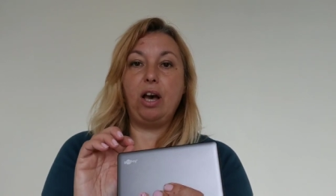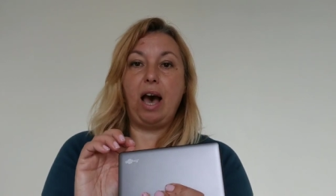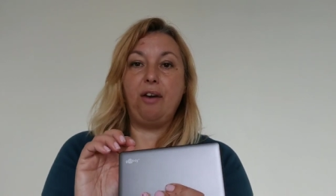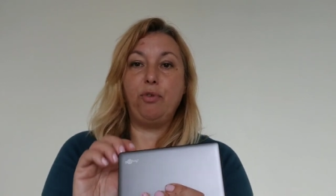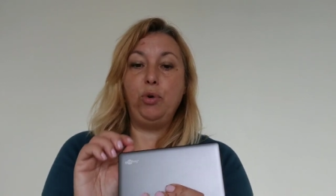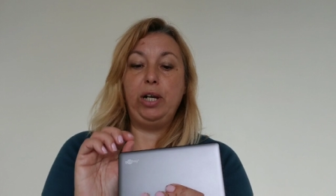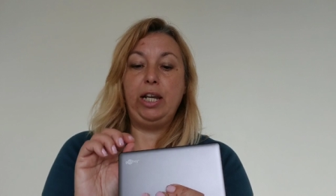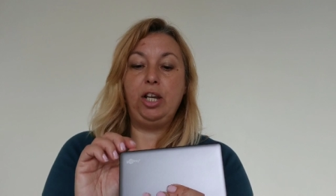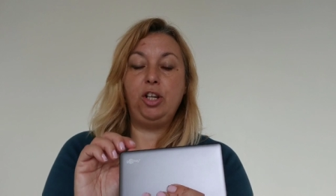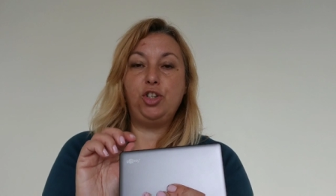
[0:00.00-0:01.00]
I've
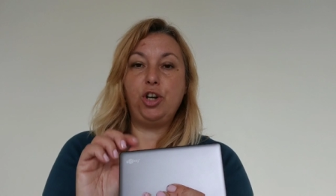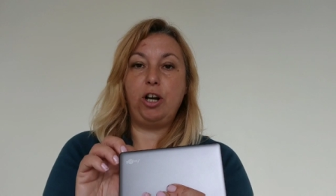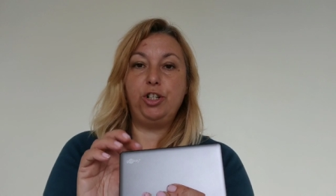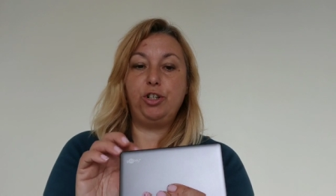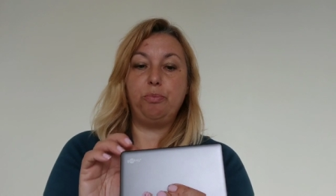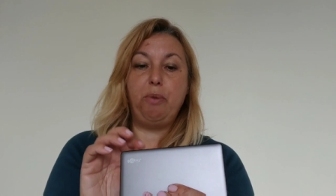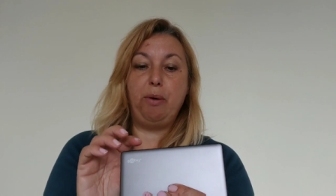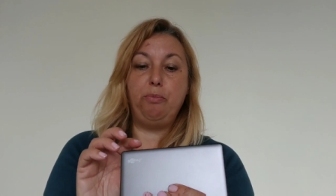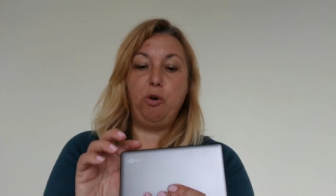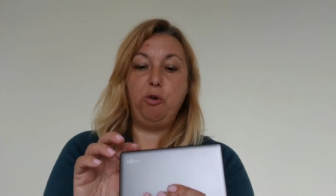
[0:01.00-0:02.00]
only charged
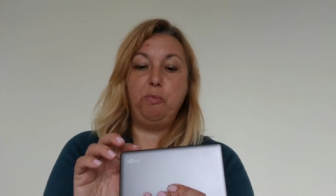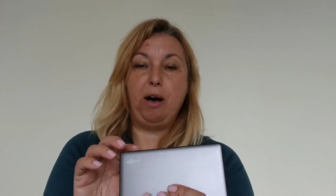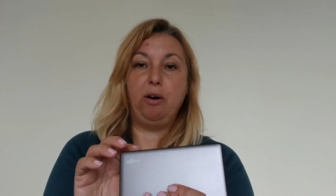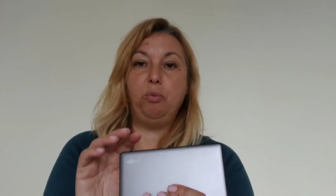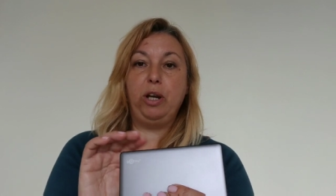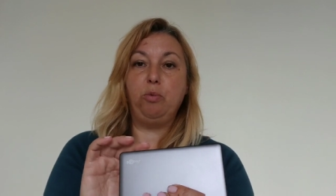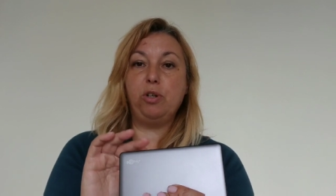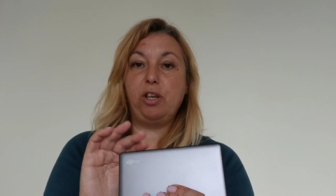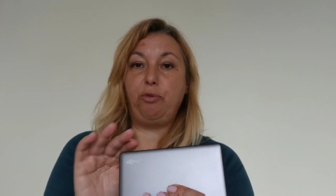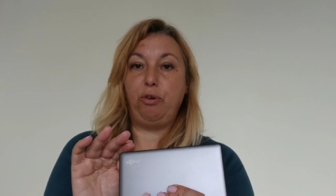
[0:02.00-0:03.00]
my mobile when it
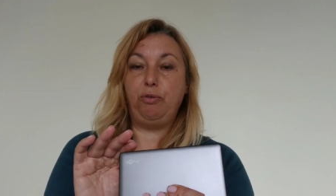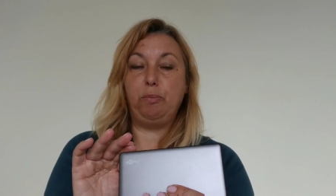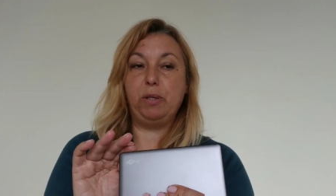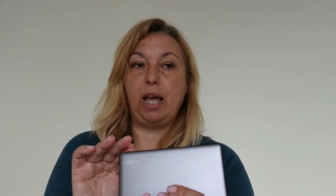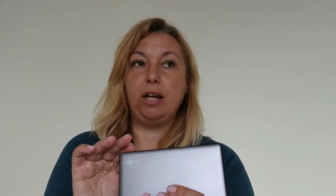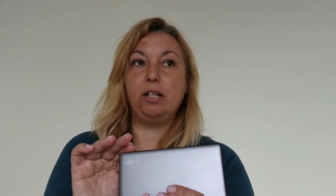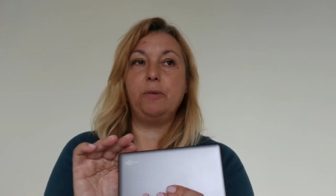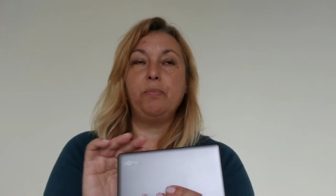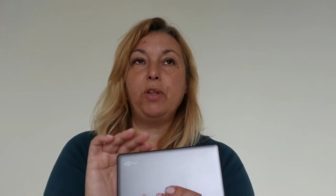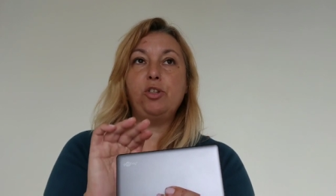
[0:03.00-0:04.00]
was at 50%.
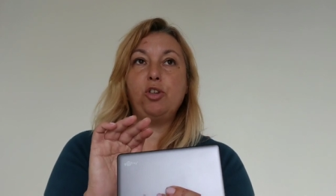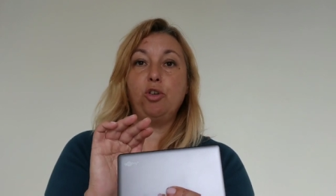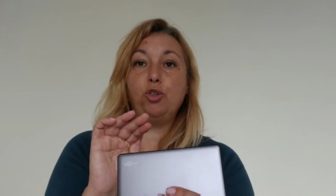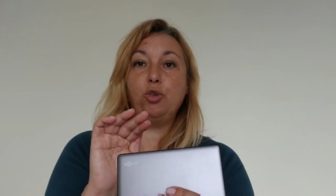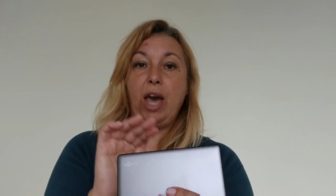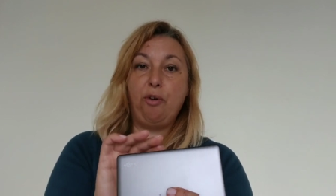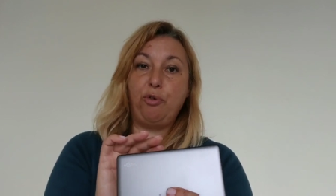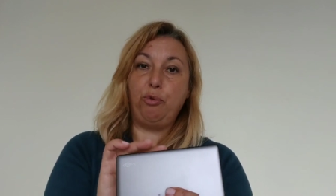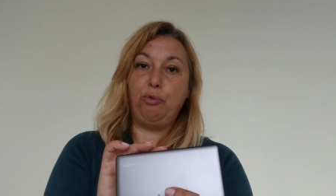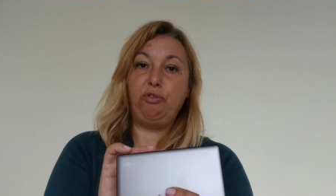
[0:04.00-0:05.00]
So to get
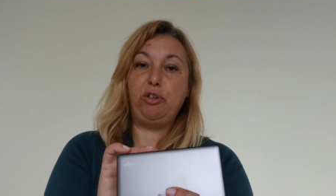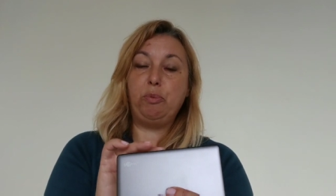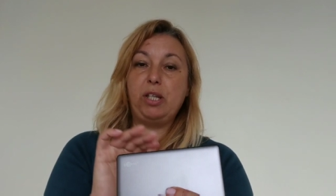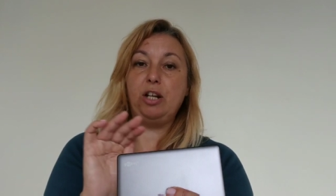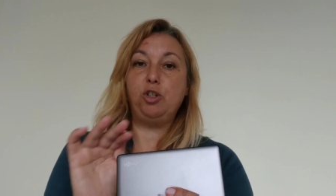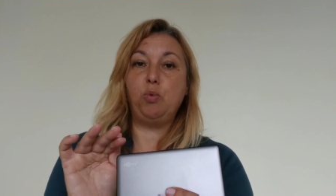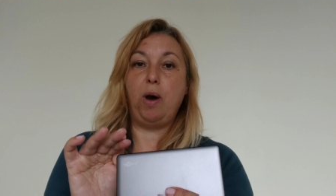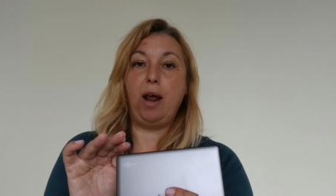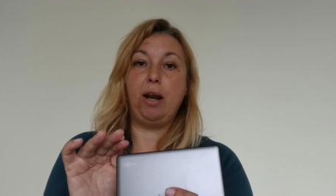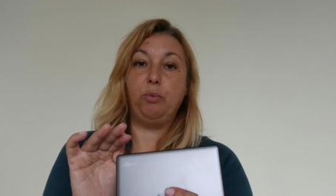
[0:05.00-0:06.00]
from 50%
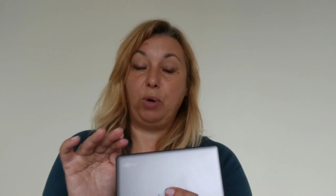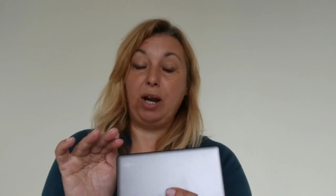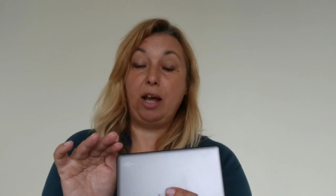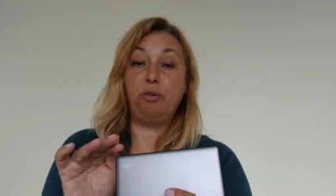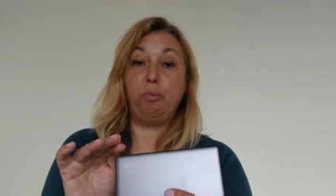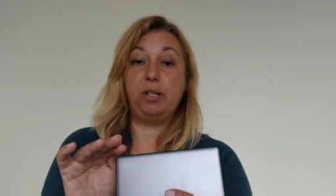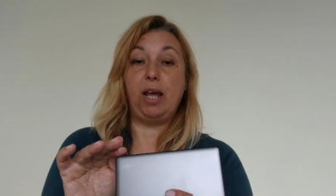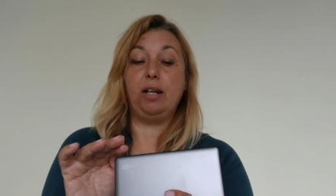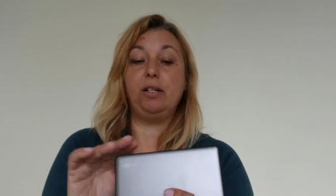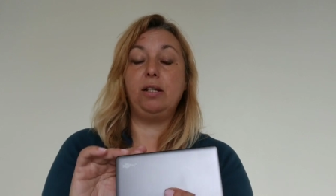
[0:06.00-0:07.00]
to
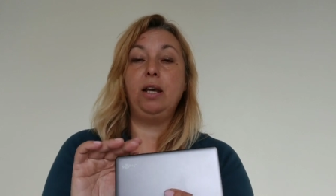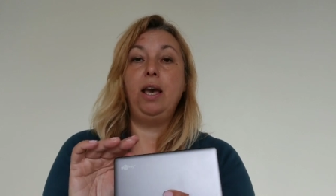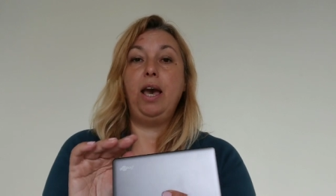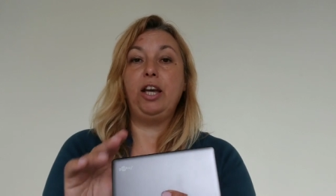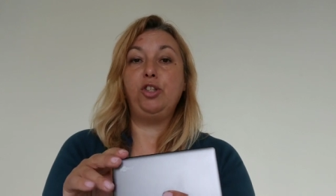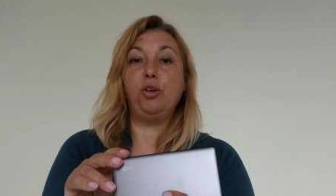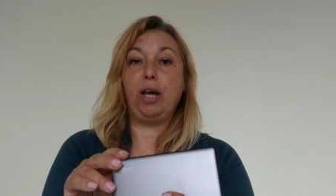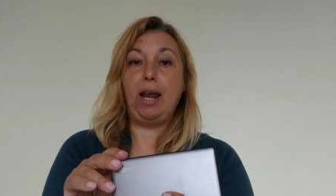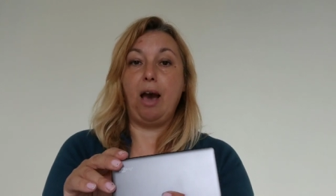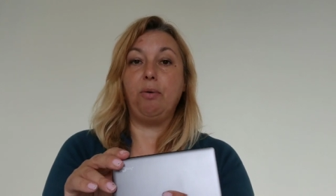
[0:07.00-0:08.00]
100%, it
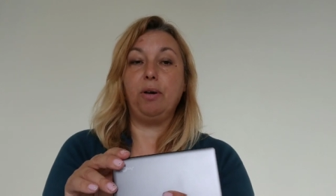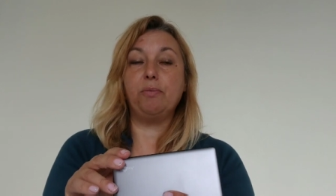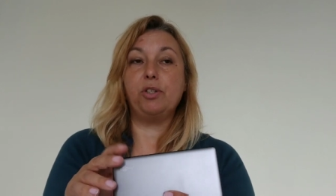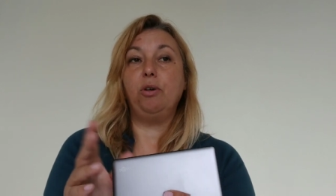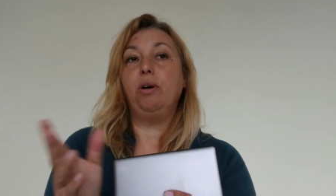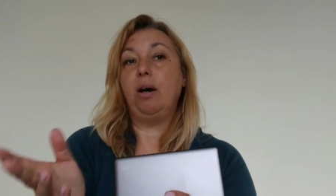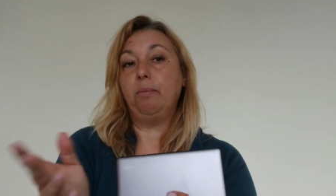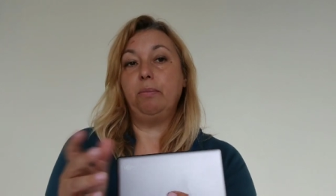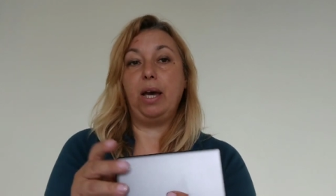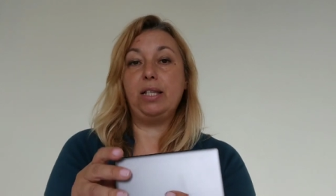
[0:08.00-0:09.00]
took an hour. So
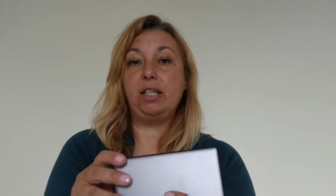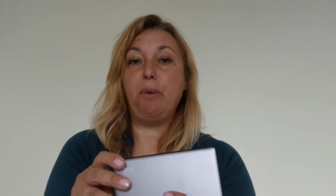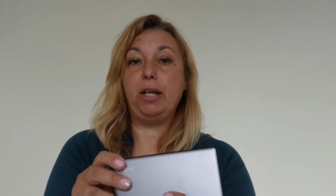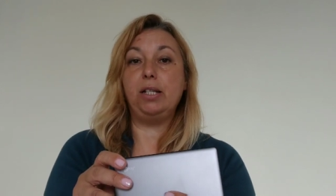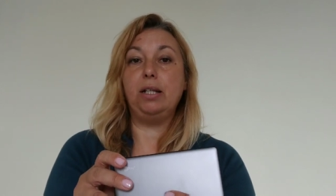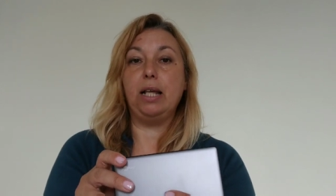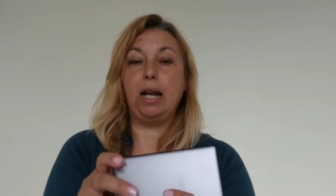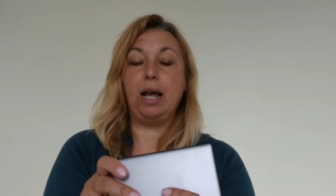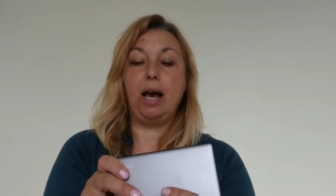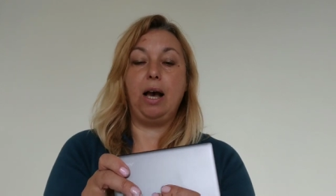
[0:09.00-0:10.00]
I'm estimating
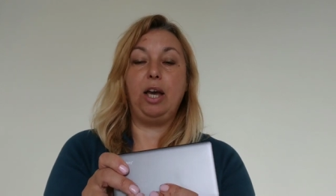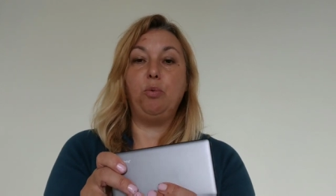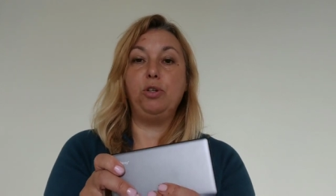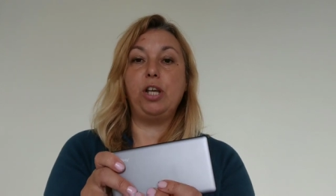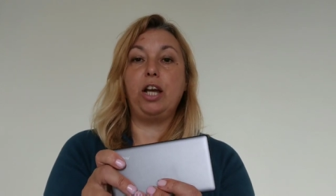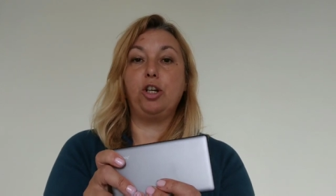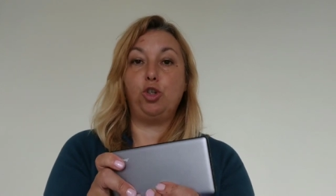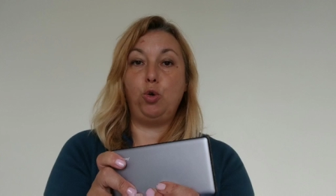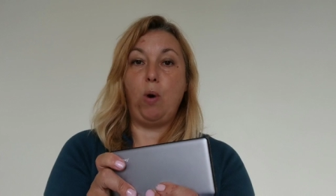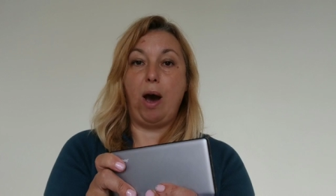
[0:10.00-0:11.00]
that uh, it will take
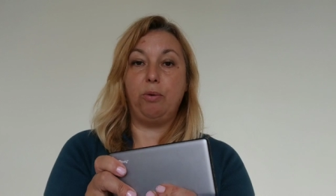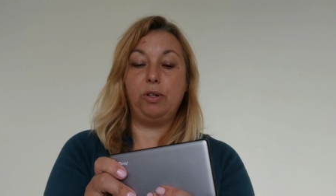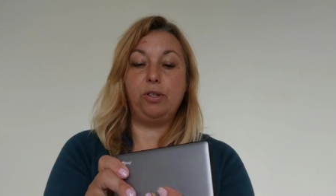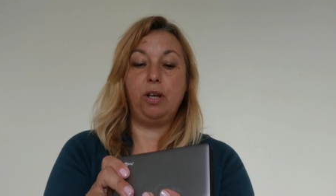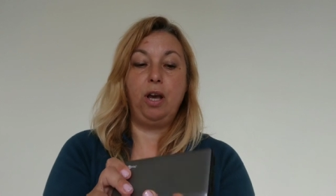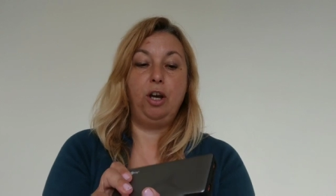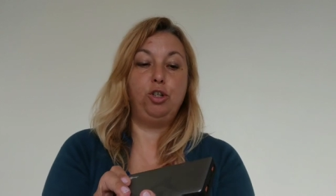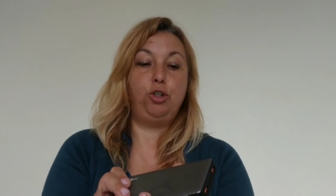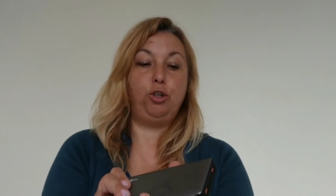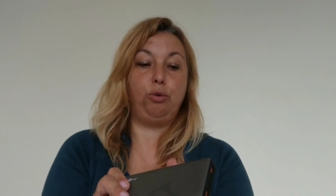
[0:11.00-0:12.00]
two hours
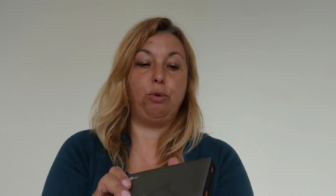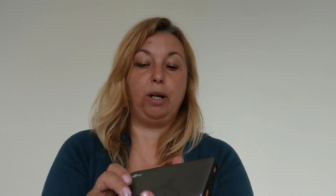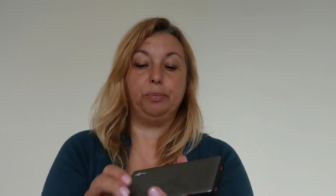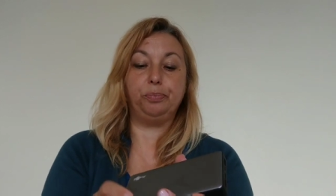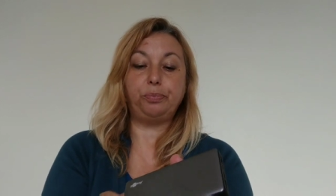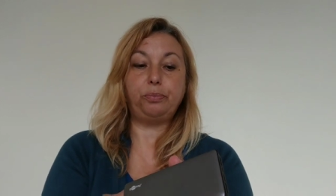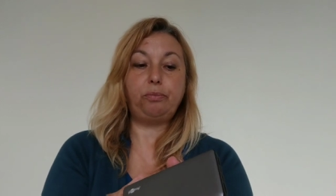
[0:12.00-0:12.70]
to, um,